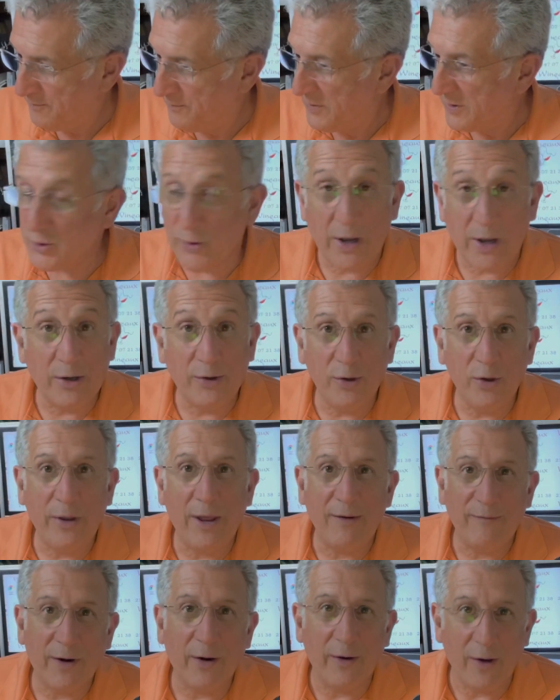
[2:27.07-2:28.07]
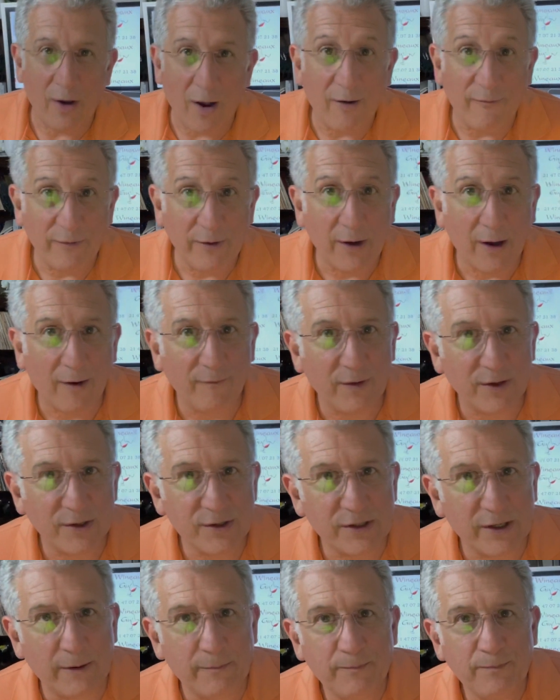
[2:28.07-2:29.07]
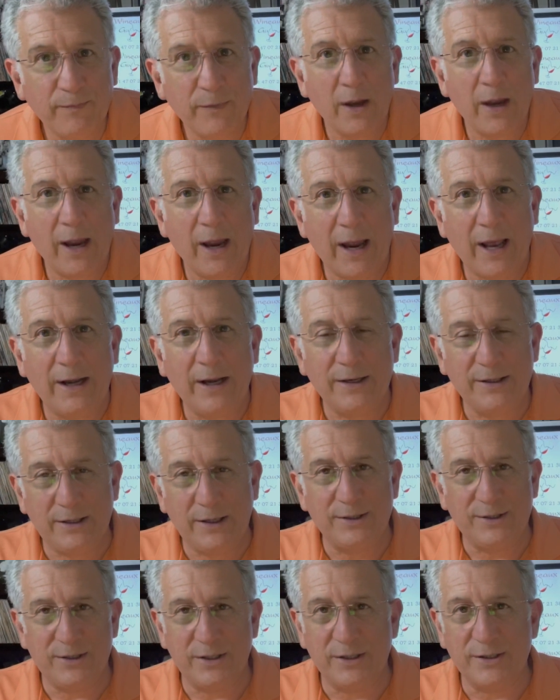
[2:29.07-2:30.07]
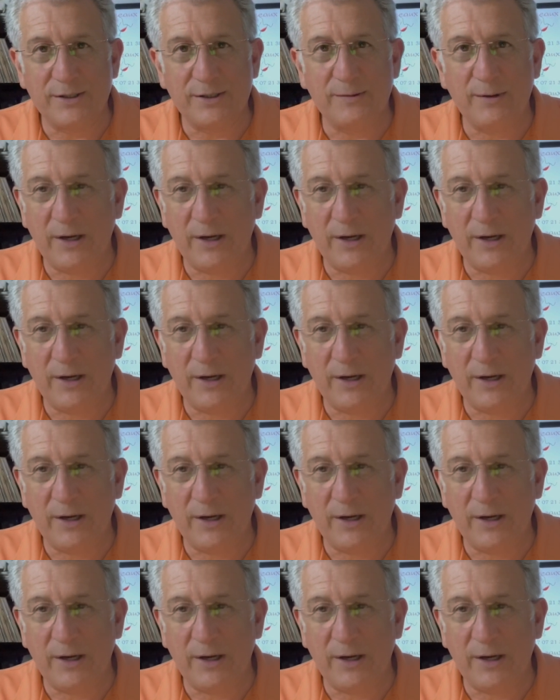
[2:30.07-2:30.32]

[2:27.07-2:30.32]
So I don't do that very often, obviously. And it's